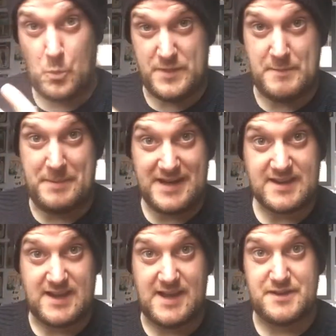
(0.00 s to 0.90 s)
with the bigger
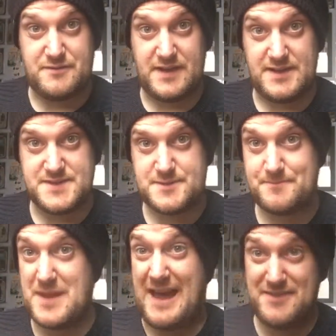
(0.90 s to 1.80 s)
carded figures
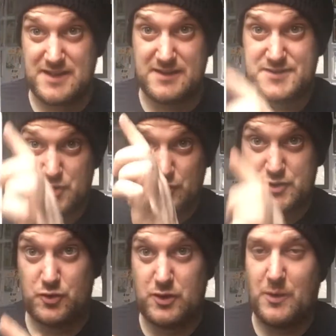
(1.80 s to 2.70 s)
and the sort of
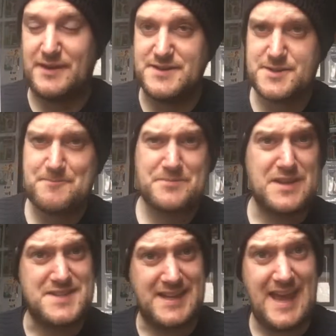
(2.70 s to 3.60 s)
taller ones,
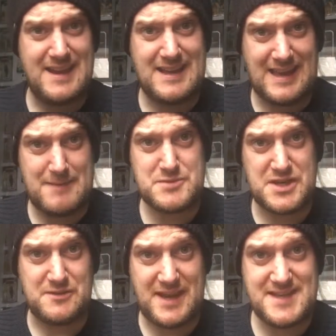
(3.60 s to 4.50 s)
to get
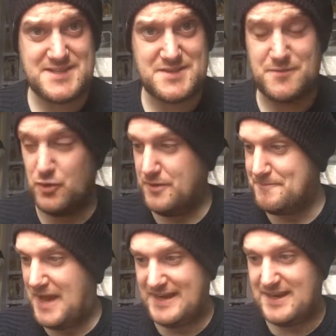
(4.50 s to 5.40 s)
clamshell cases for
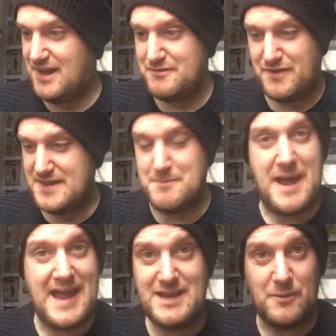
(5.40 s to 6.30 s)
them. I can't find them
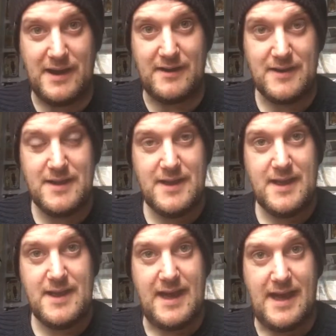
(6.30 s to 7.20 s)
anywhere.
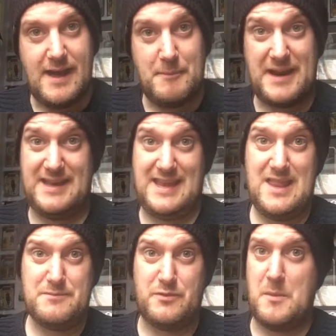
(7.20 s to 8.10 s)
I can get
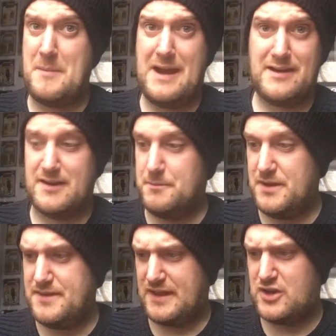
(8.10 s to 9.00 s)
them from America,
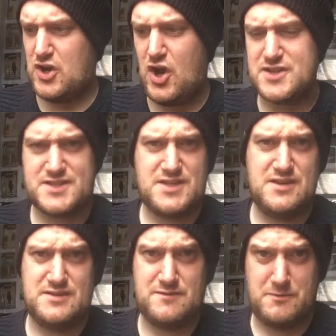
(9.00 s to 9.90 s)
but the cost
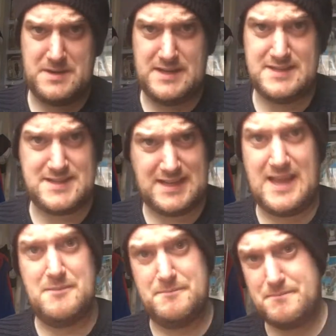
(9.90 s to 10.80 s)
for me to
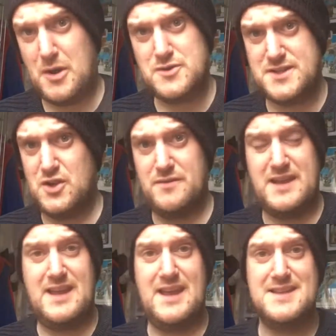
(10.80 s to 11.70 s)
get them posted over
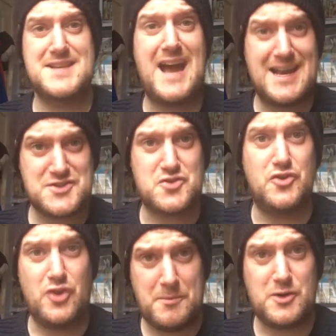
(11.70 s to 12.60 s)
here is
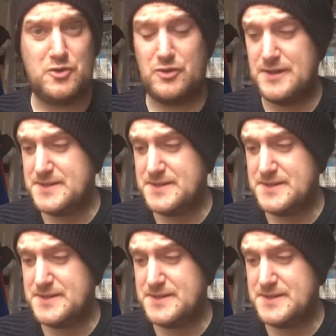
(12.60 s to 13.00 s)
astronomical.